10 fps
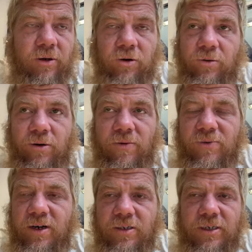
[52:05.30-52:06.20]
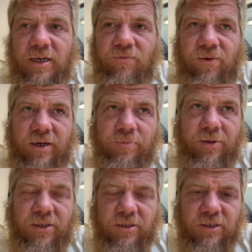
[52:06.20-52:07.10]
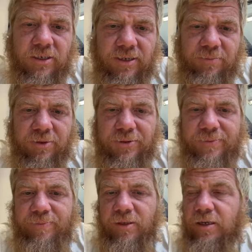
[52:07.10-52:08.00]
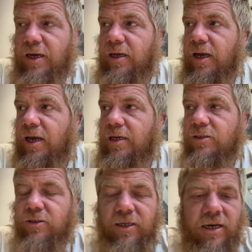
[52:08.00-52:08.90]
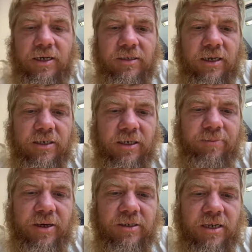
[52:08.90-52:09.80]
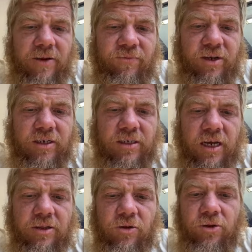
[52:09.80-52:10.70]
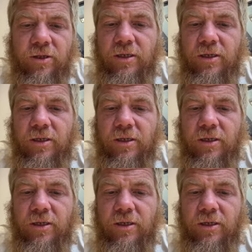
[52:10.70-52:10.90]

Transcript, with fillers: or wherever else I can find a place to sleep. Okay, and so yeah, I, I sleep outside Fitness Hutch.